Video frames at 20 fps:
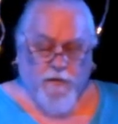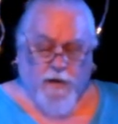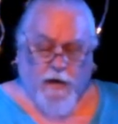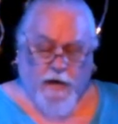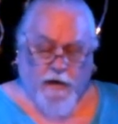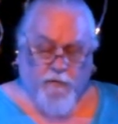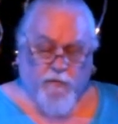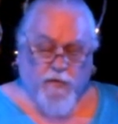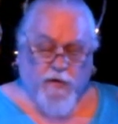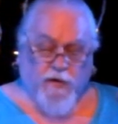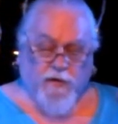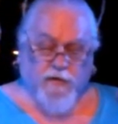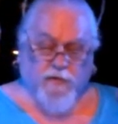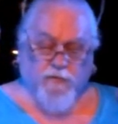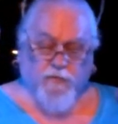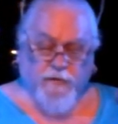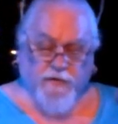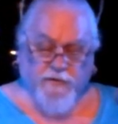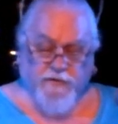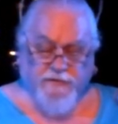I walk a
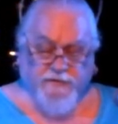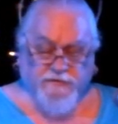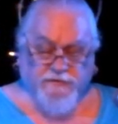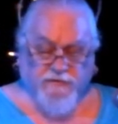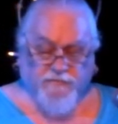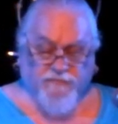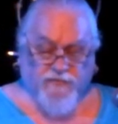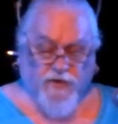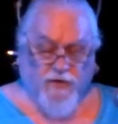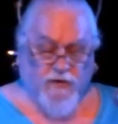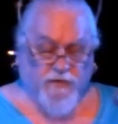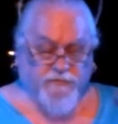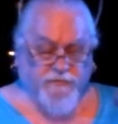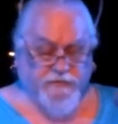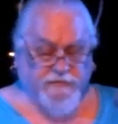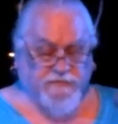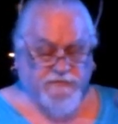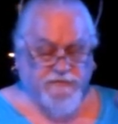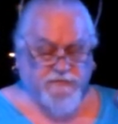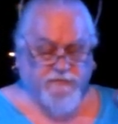wilderness of
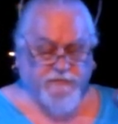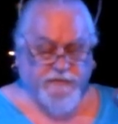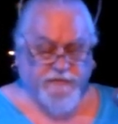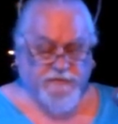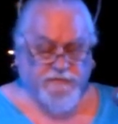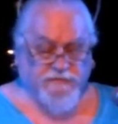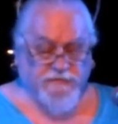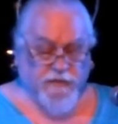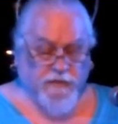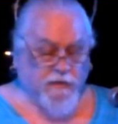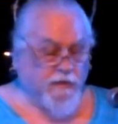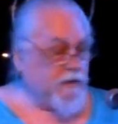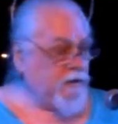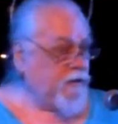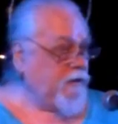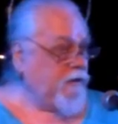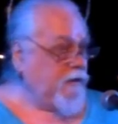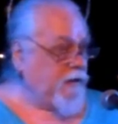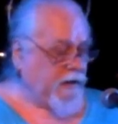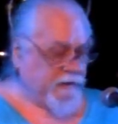concrete streets.
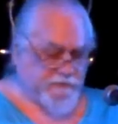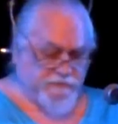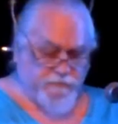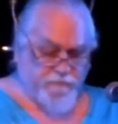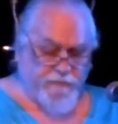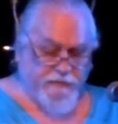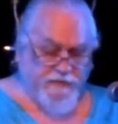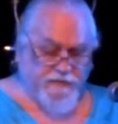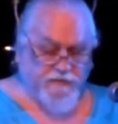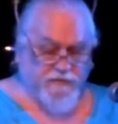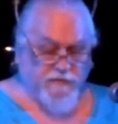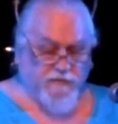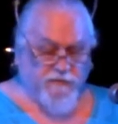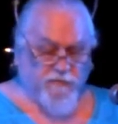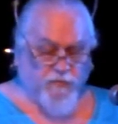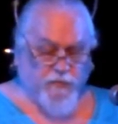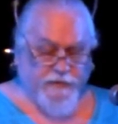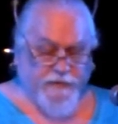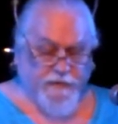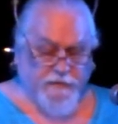I speak to the
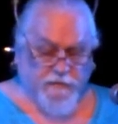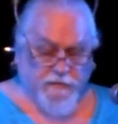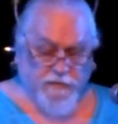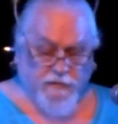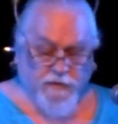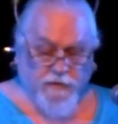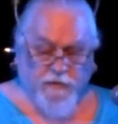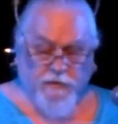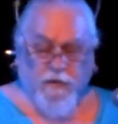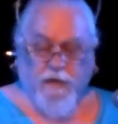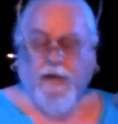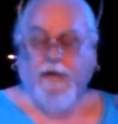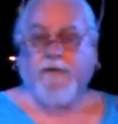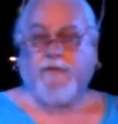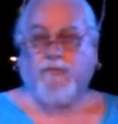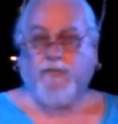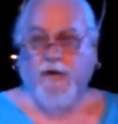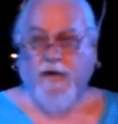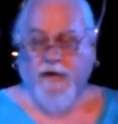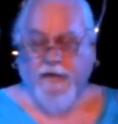wind. I
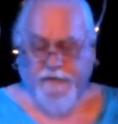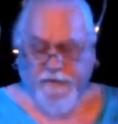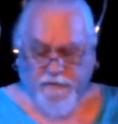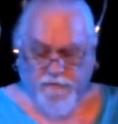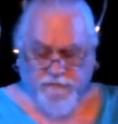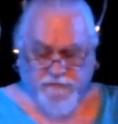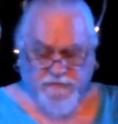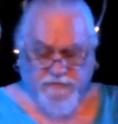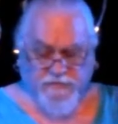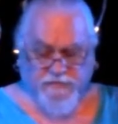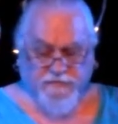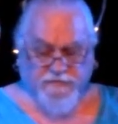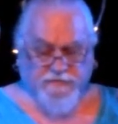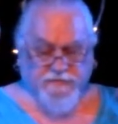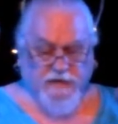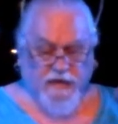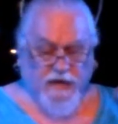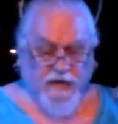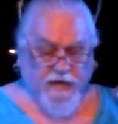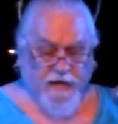cry out to the
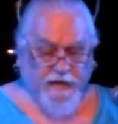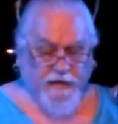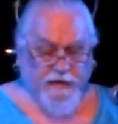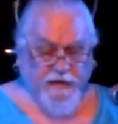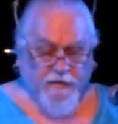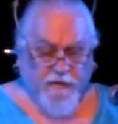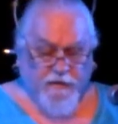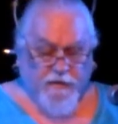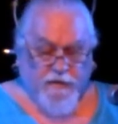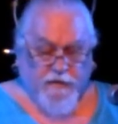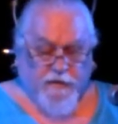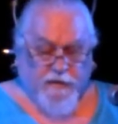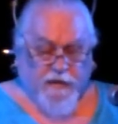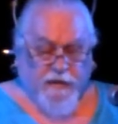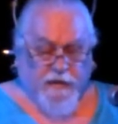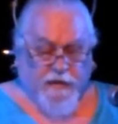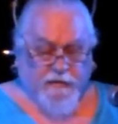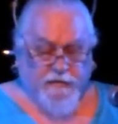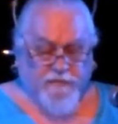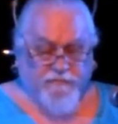sky,
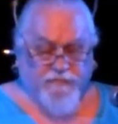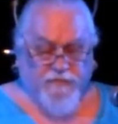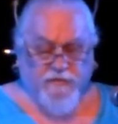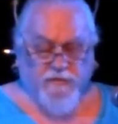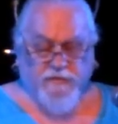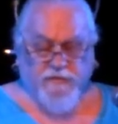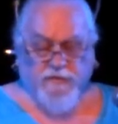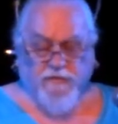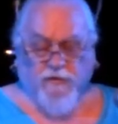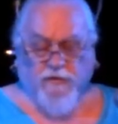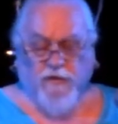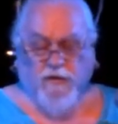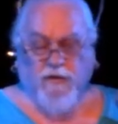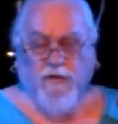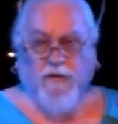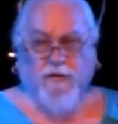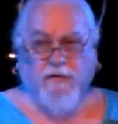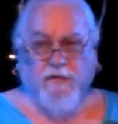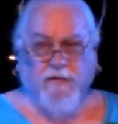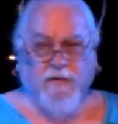and have heard it
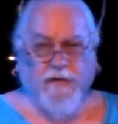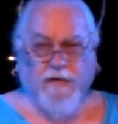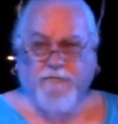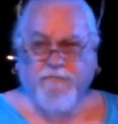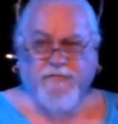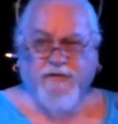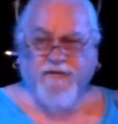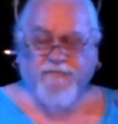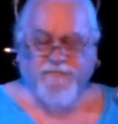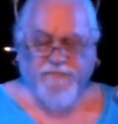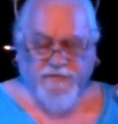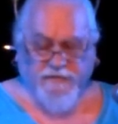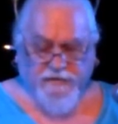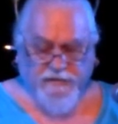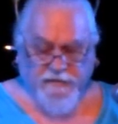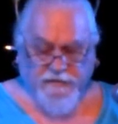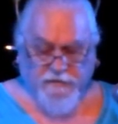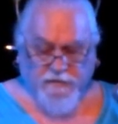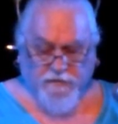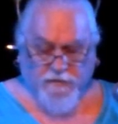all I never
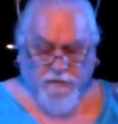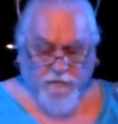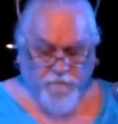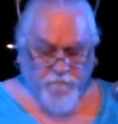heeded.